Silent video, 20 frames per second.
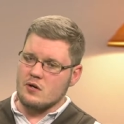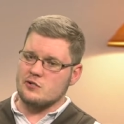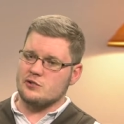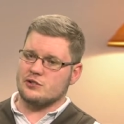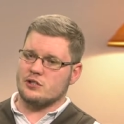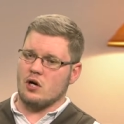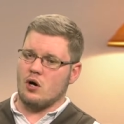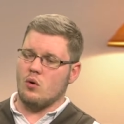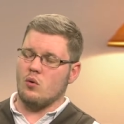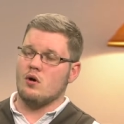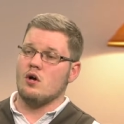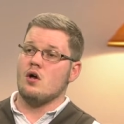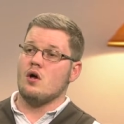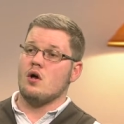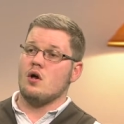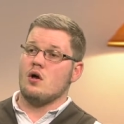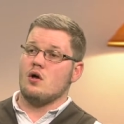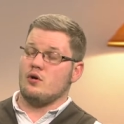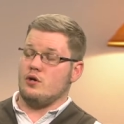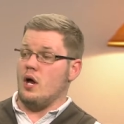So,
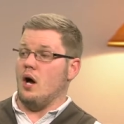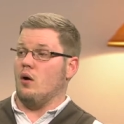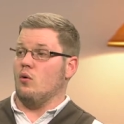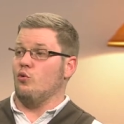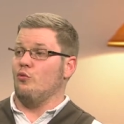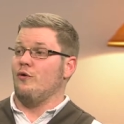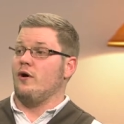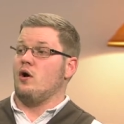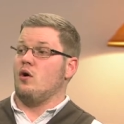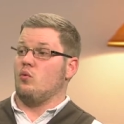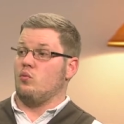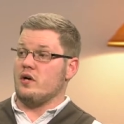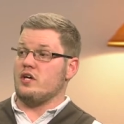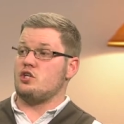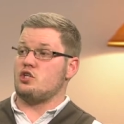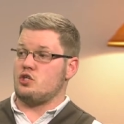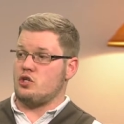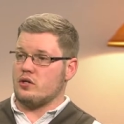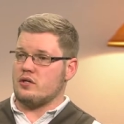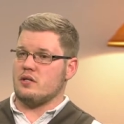no, we
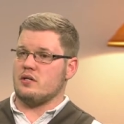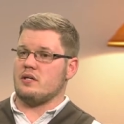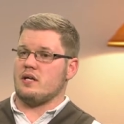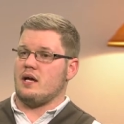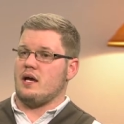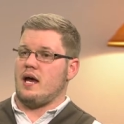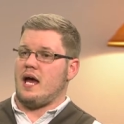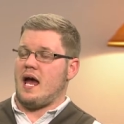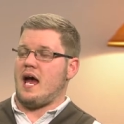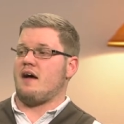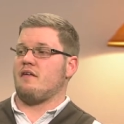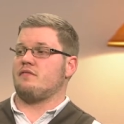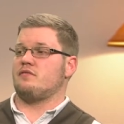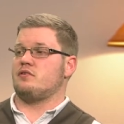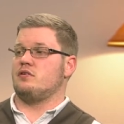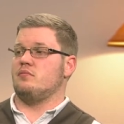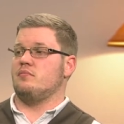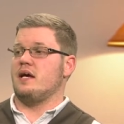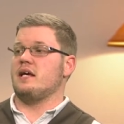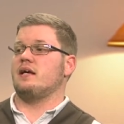shouldn't have
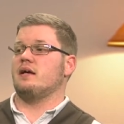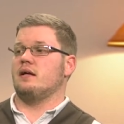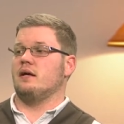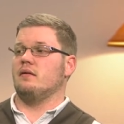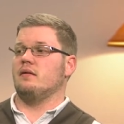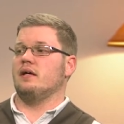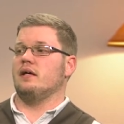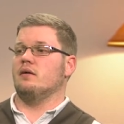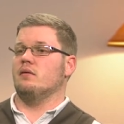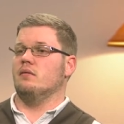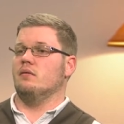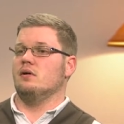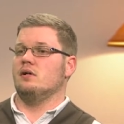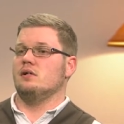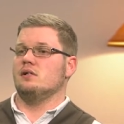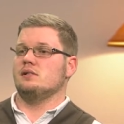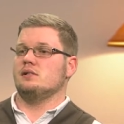to make it illegal.